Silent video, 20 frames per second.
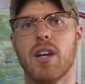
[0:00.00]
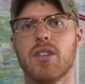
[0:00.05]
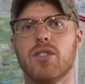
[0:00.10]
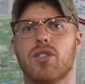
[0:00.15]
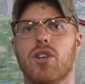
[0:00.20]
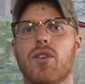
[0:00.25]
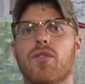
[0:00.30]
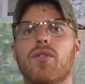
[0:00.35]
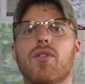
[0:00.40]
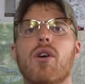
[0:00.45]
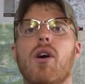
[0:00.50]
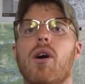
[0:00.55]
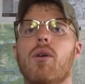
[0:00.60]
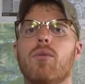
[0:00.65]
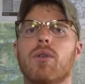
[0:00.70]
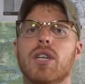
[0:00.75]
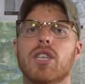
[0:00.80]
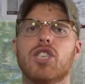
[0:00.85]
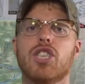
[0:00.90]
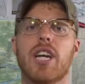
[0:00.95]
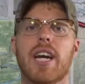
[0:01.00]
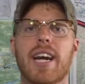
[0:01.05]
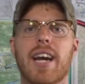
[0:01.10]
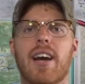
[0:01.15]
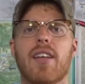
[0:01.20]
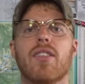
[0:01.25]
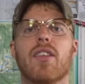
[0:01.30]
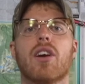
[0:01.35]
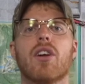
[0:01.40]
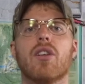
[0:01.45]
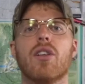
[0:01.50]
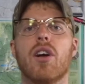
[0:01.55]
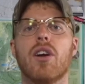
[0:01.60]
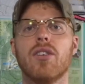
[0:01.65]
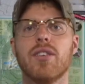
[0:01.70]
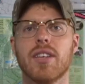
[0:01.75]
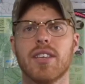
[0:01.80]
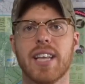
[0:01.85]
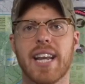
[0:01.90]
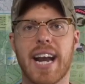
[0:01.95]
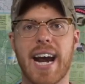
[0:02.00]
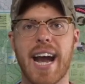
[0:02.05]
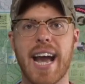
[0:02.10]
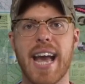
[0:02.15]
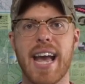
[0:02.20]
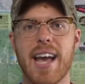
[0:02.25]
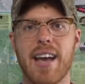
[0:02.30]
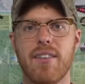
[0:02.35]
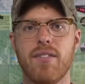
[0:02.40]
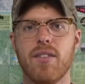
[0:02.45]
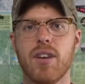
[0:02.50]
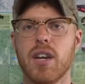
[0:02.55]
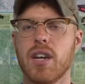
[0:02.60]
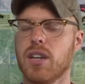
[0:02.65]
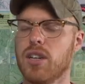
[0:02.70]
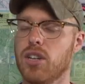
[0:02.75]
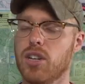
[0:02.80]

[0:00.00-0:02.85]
So if you all want to check out the clothing that I have,